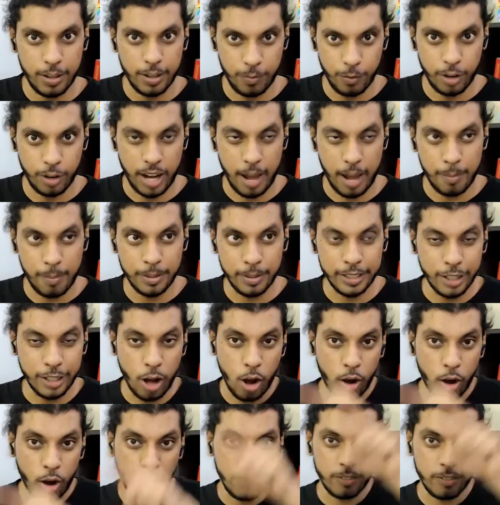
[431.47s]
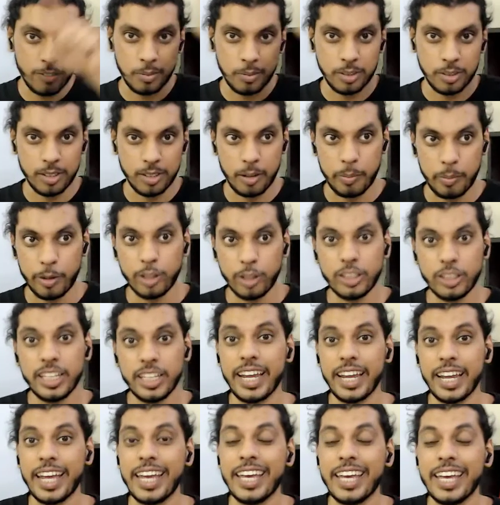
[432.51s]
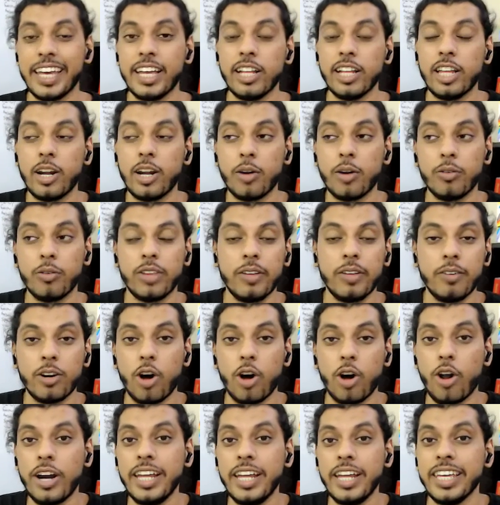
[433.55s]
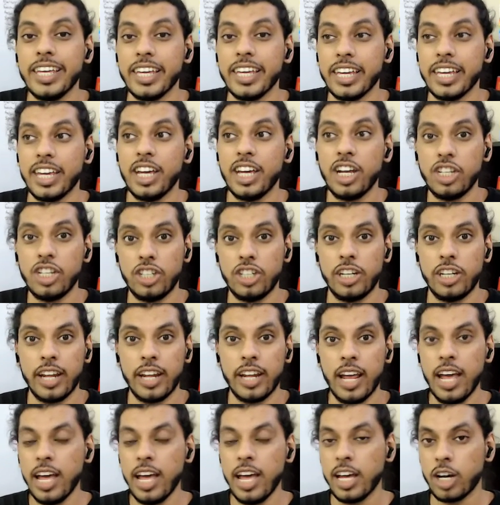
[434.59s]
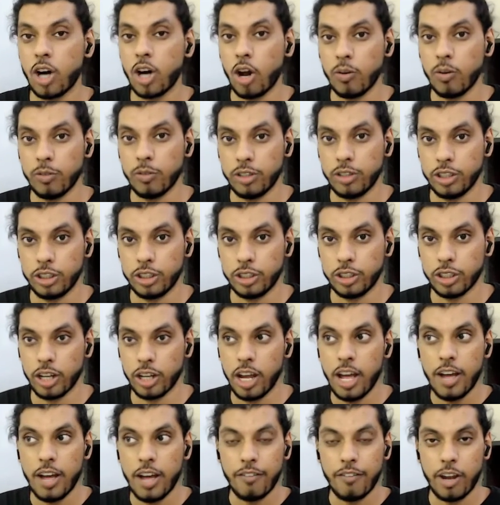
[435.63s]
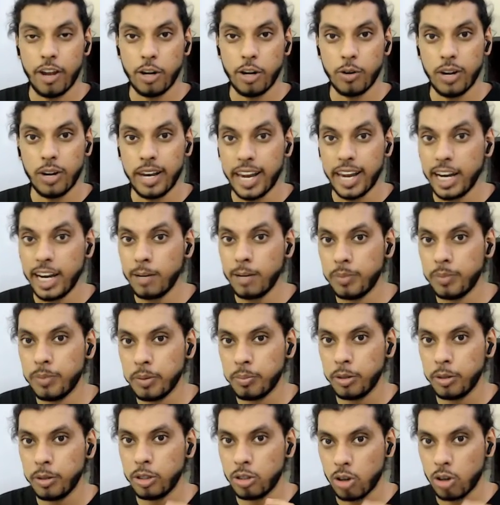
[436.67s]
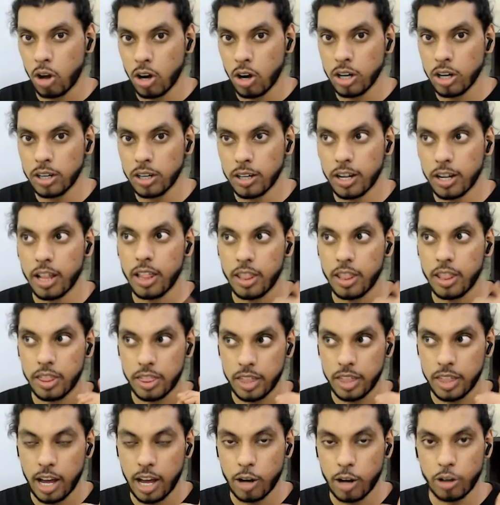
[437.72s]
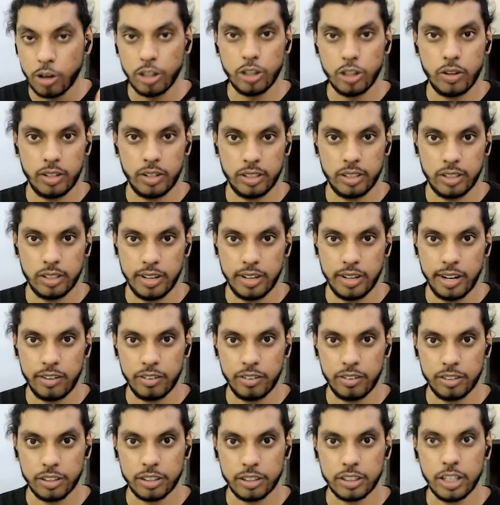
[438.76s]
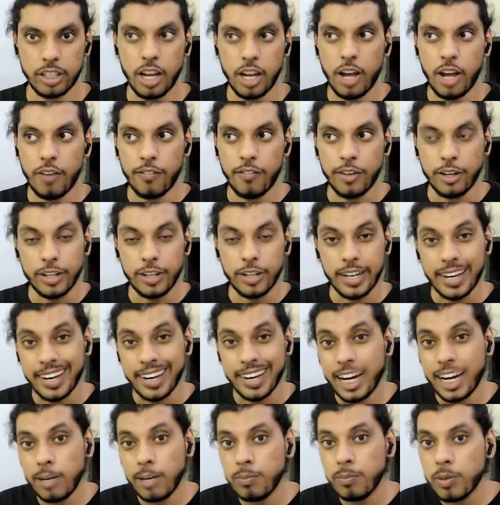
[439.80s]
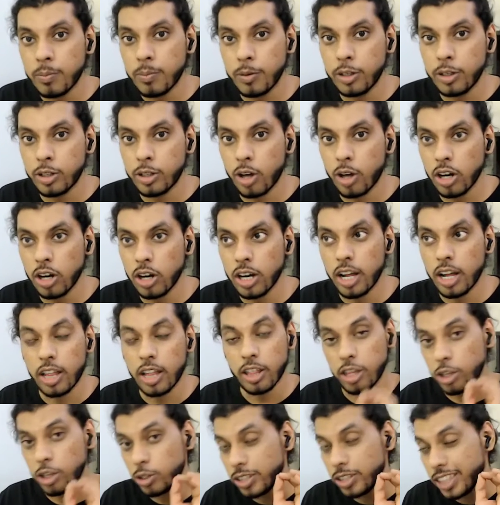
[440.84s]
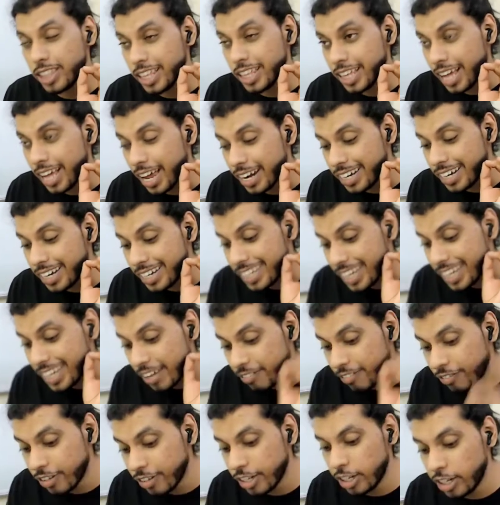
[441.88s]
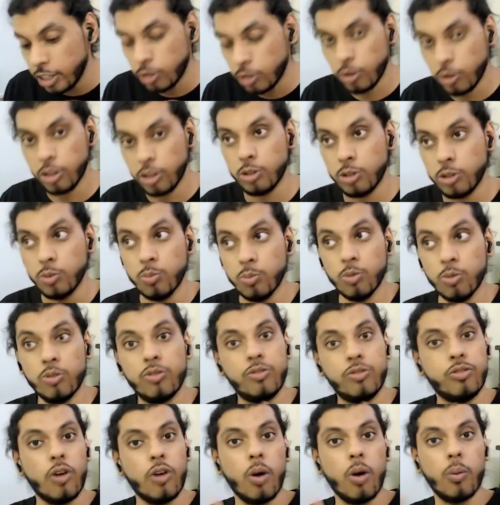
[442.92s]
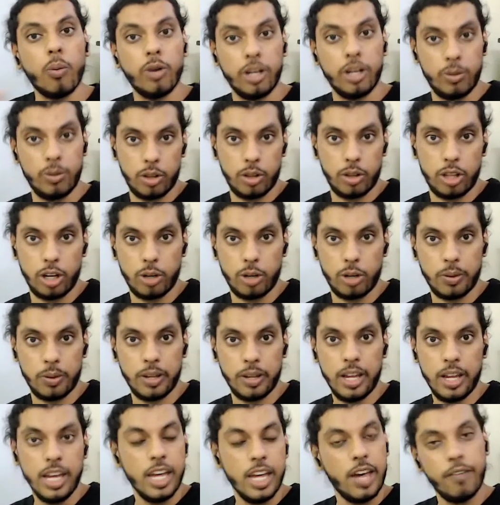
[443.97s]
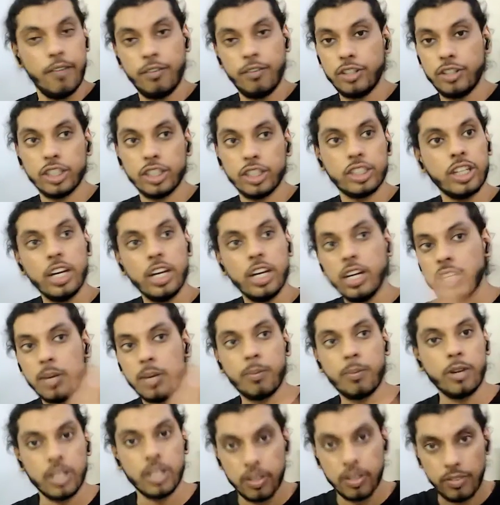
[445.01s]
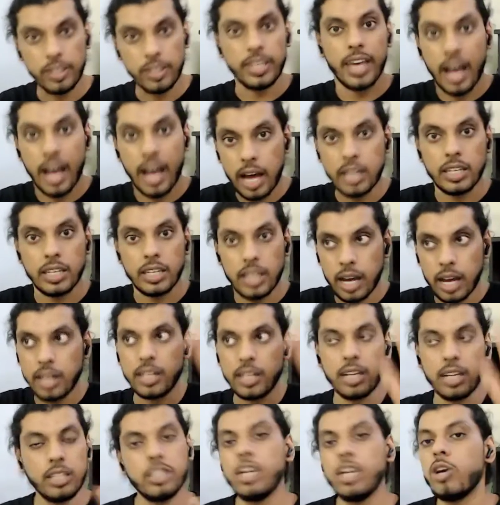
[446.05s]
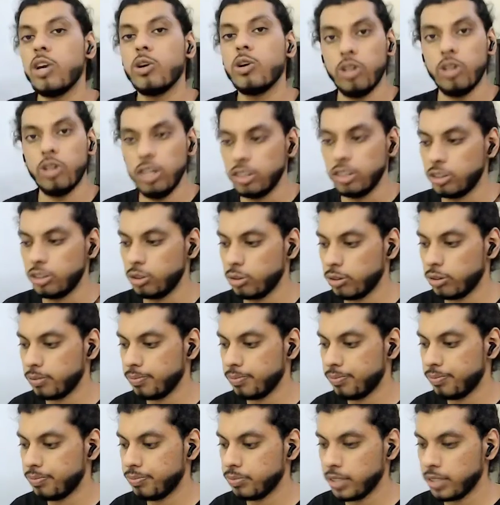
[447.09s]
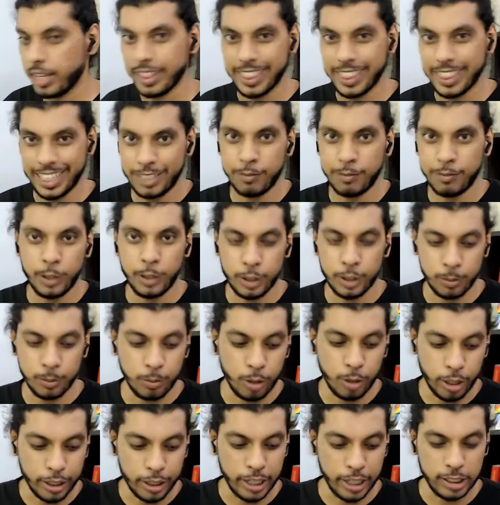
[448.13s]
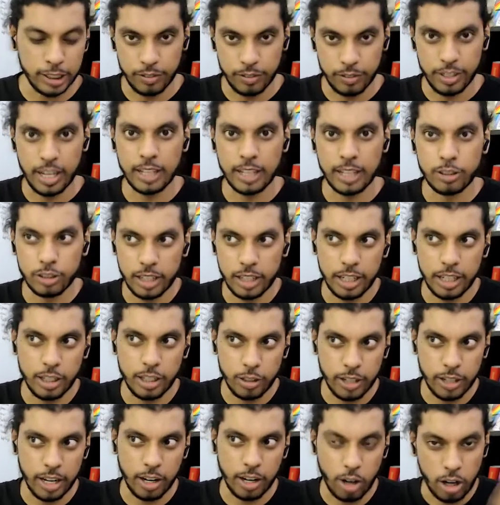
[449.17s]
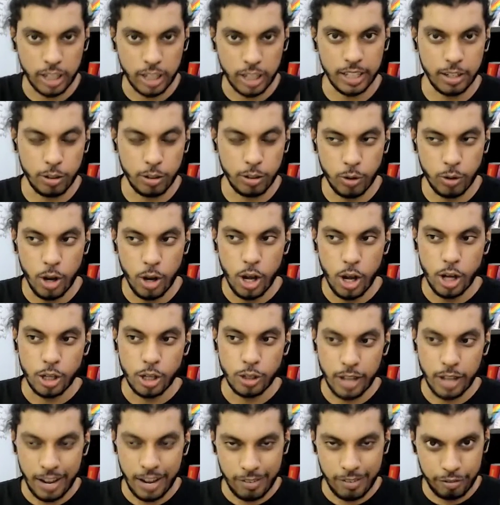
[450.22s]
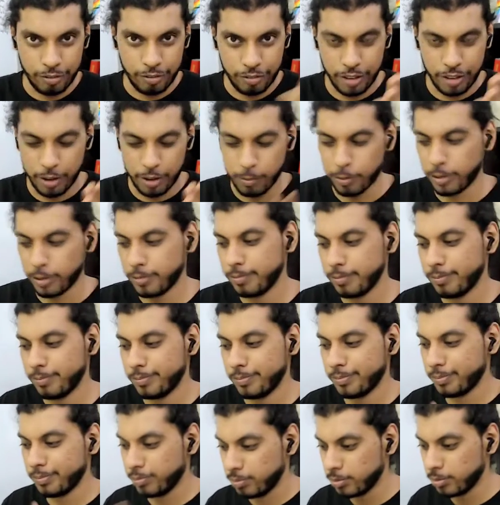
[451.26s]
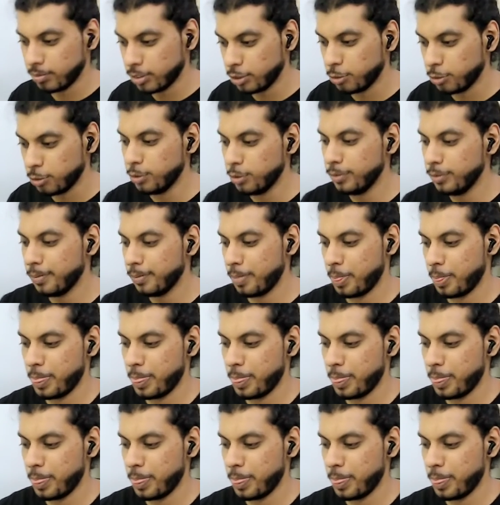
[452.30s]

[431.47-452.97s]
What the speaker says: What happens is all of them are smiling because they were already engaged in a conversation. When you let people talk, they are going to get results. When you let people talk, they are definitely going to move forward in what they're doing. If you just keep on giving gyan, they're not going to listen to you. This video is more on the lines of gyan so that you have a framework. Cool.